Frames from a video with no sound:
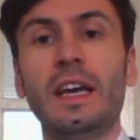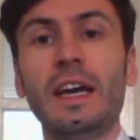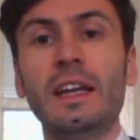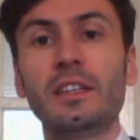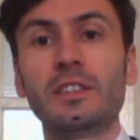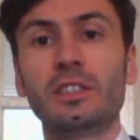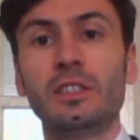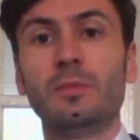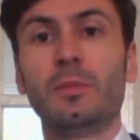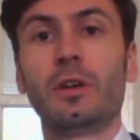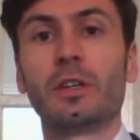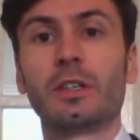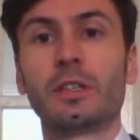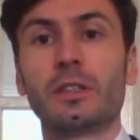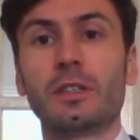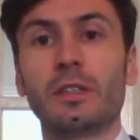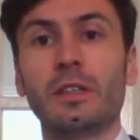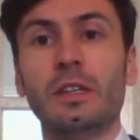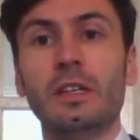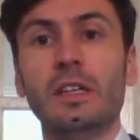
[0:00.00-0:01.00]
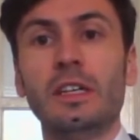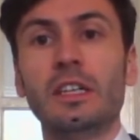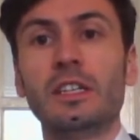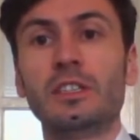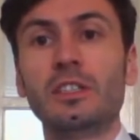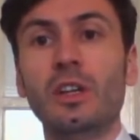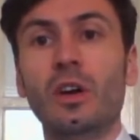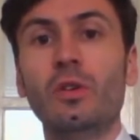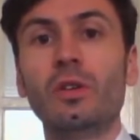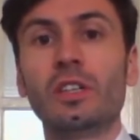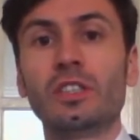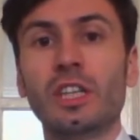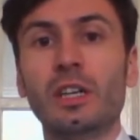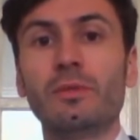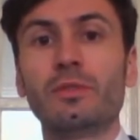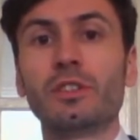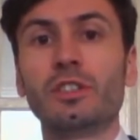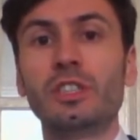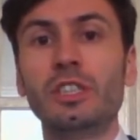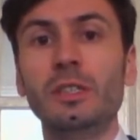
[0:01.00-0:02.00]
energy market, is known as a
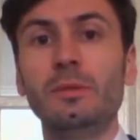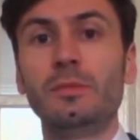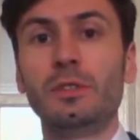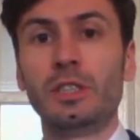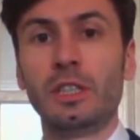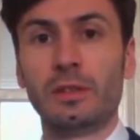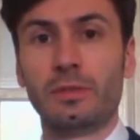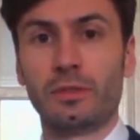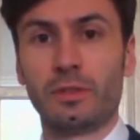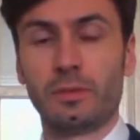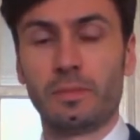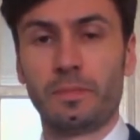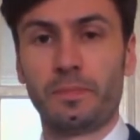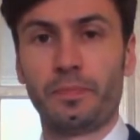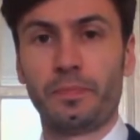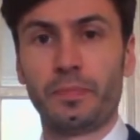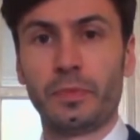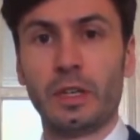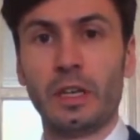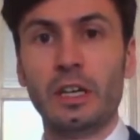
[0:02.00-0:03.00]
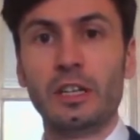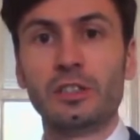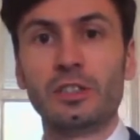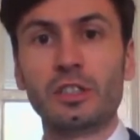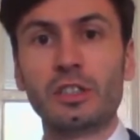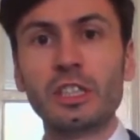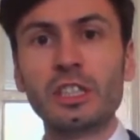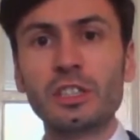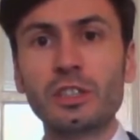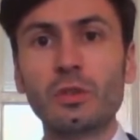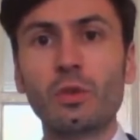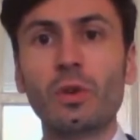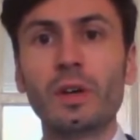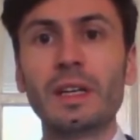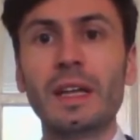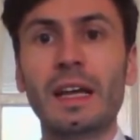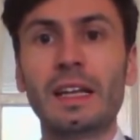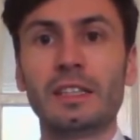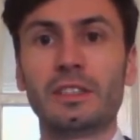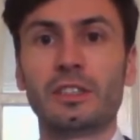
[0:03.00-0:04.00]
regime shift. Statistical
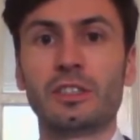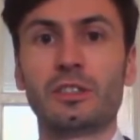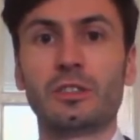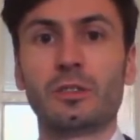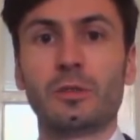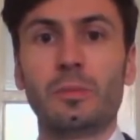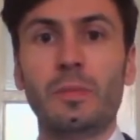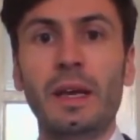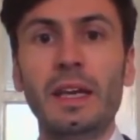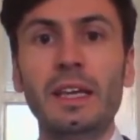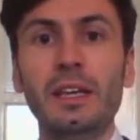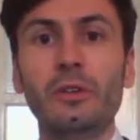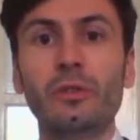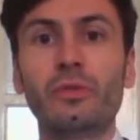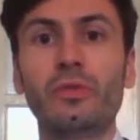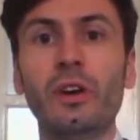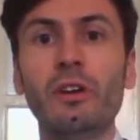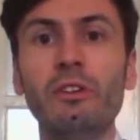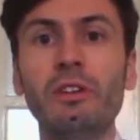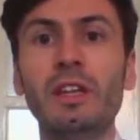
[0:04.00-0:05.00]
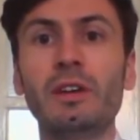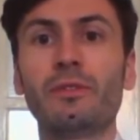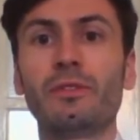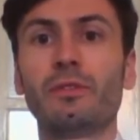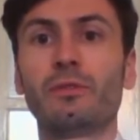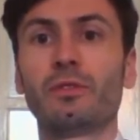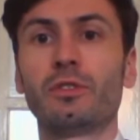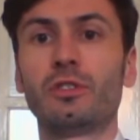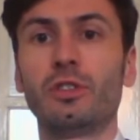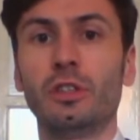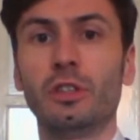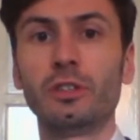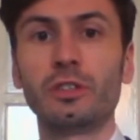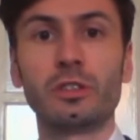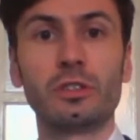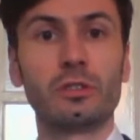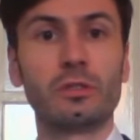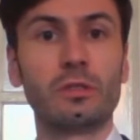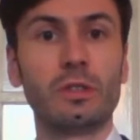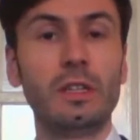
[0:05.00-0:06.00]
analysis may yield very different
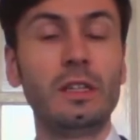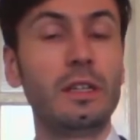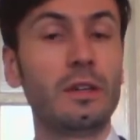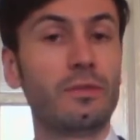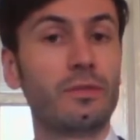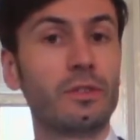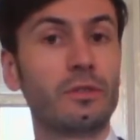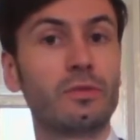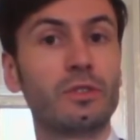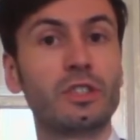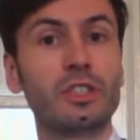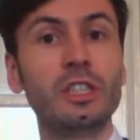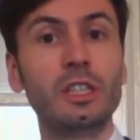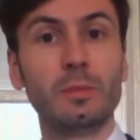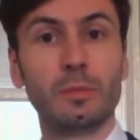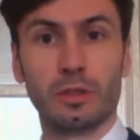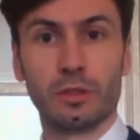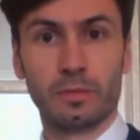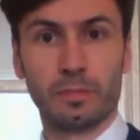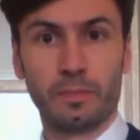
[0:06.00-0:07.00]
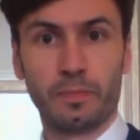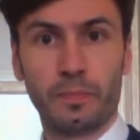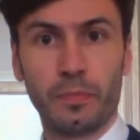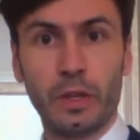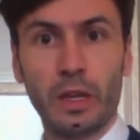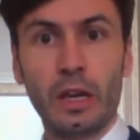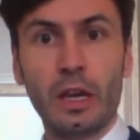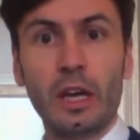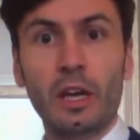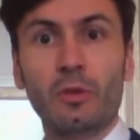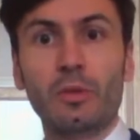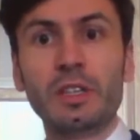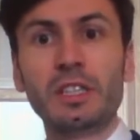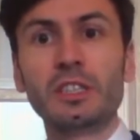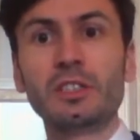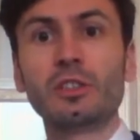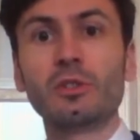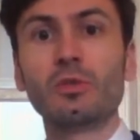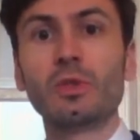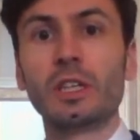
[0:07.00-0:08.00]
results in different regimes, which
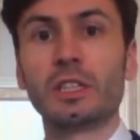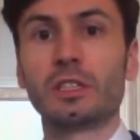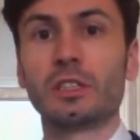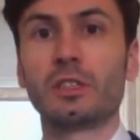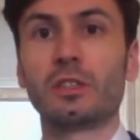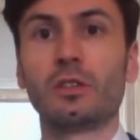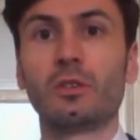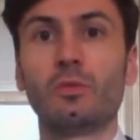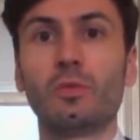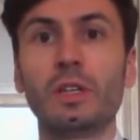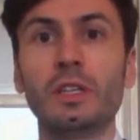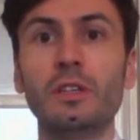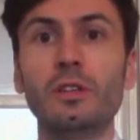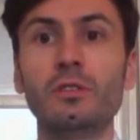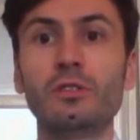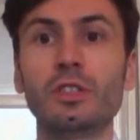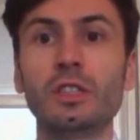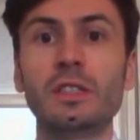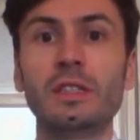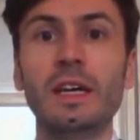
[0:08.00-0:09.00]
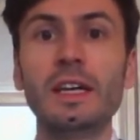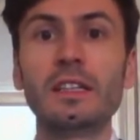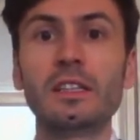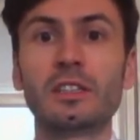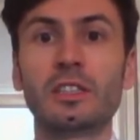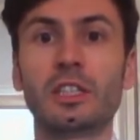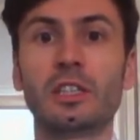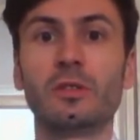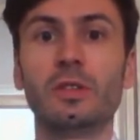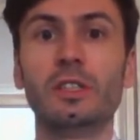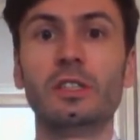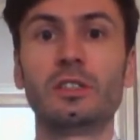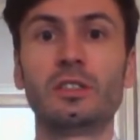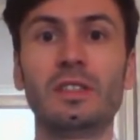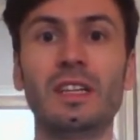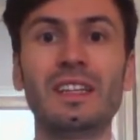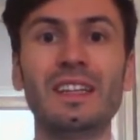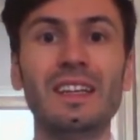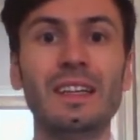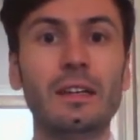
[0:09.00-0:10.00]
is a risk when using data series
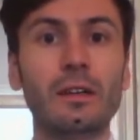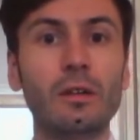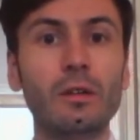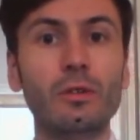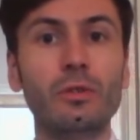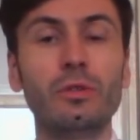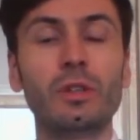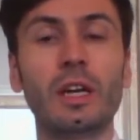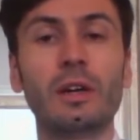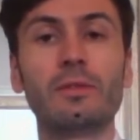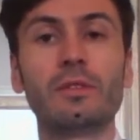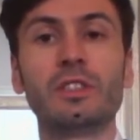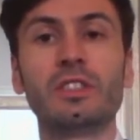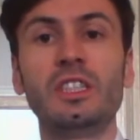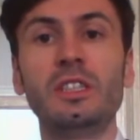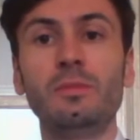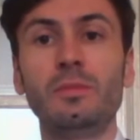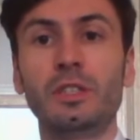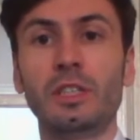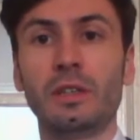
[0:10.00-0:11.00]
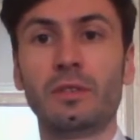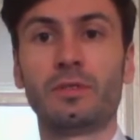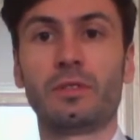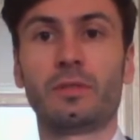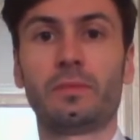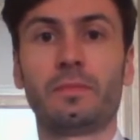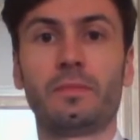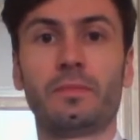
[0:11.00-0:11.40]
that include a regime shift.